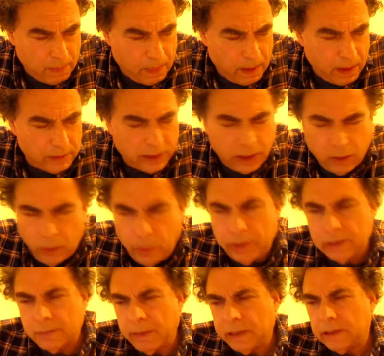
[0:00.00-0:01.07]
is I don't
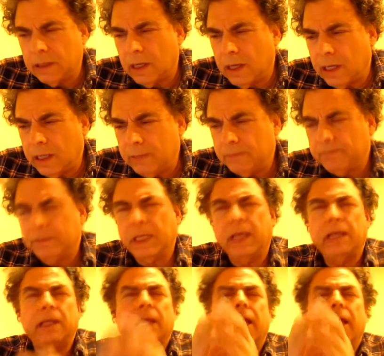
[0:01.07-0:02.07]
waste my time getting